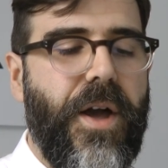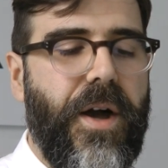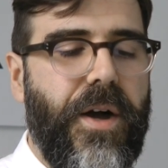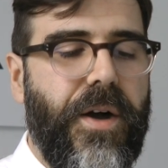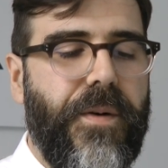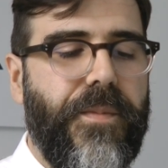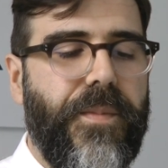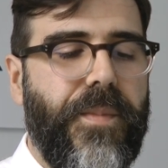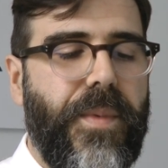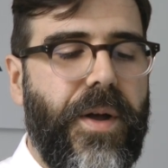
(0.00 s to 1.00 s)

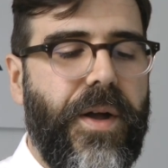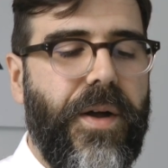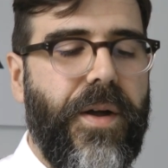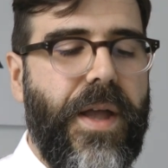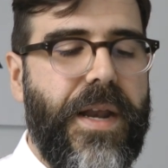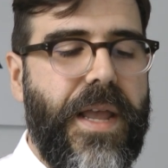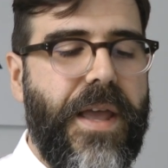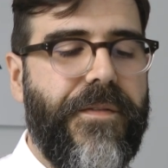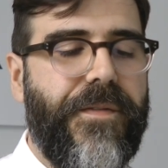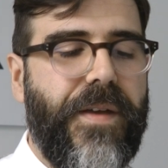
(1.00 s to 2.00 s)
um, uh, and
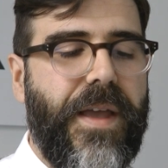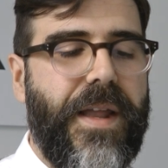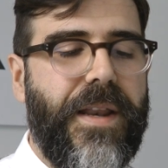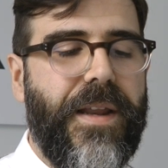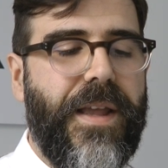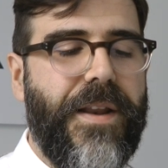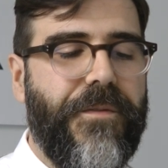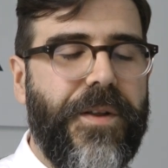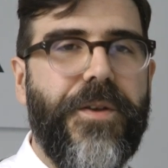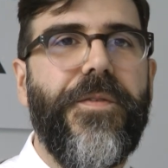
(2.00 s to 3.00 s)
if and, and
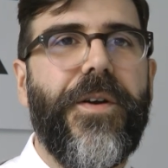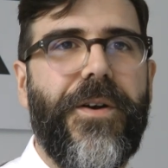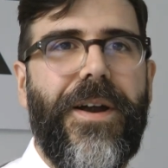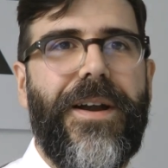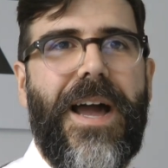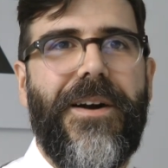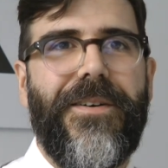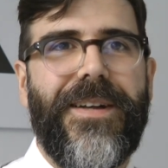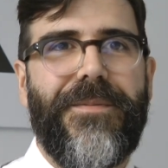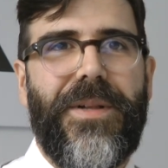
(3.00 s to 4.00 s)
if we do figure out
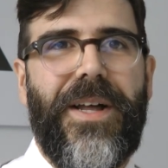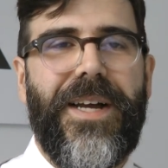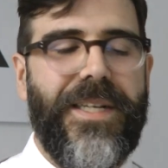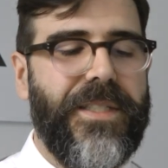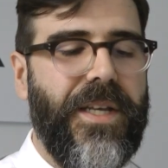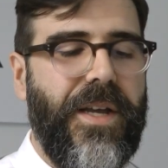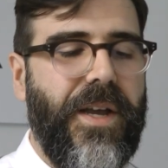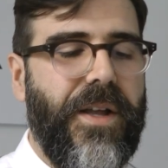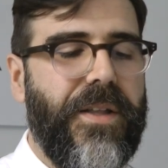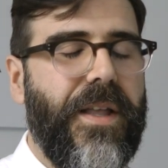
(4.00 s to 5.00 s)
how it applies,
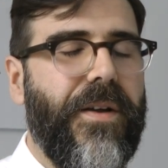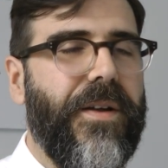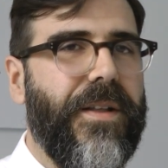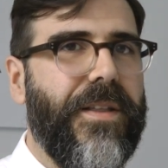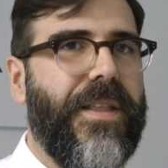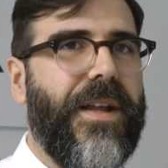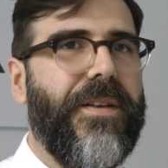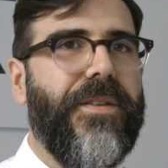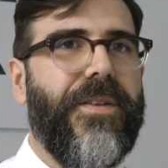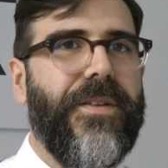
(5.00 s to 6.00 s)

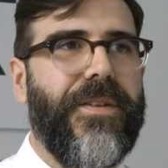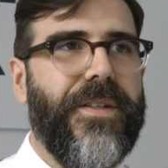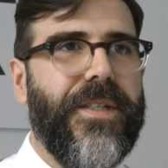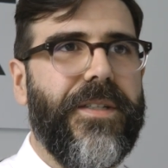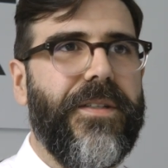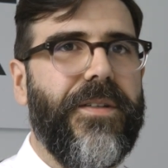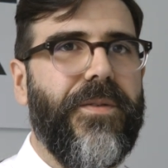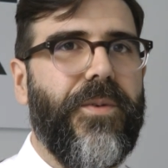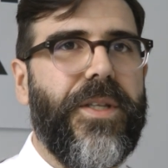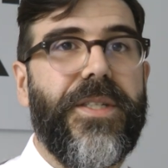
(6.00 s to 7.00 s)
then does it
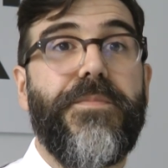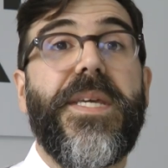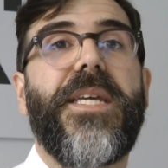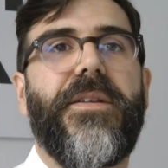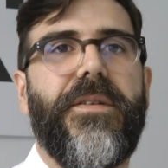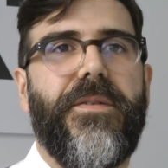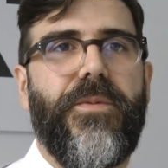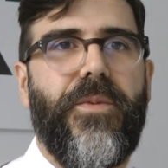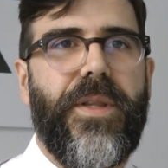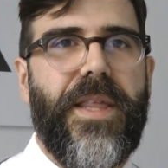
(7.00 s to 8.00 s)
what does it mean?
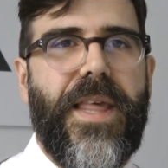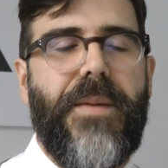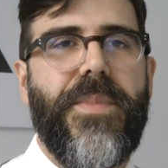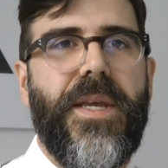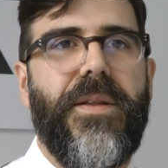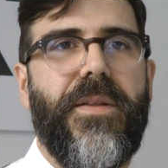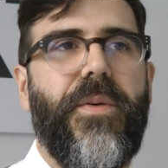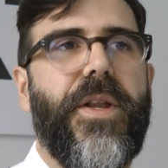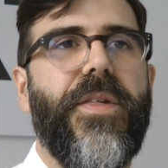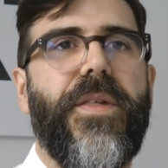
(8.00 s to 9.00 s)
What does that mean?
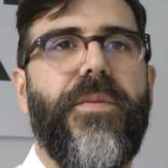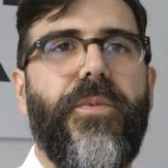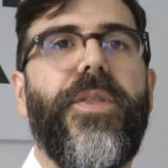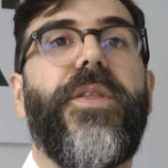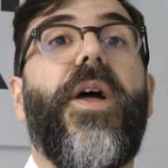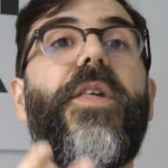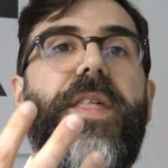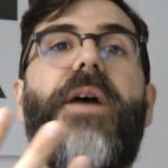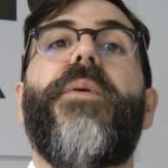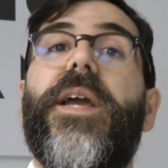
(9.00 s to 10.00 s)
What does what does
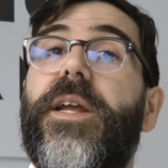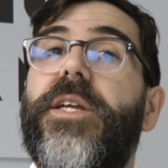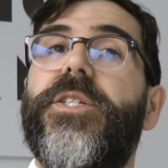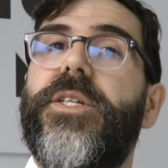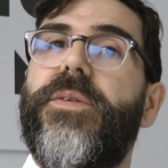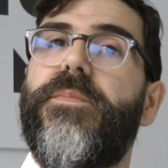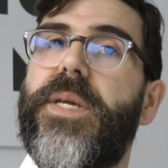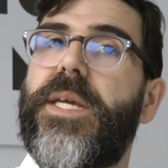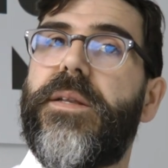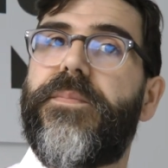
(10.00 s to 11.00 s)
that recognition mean?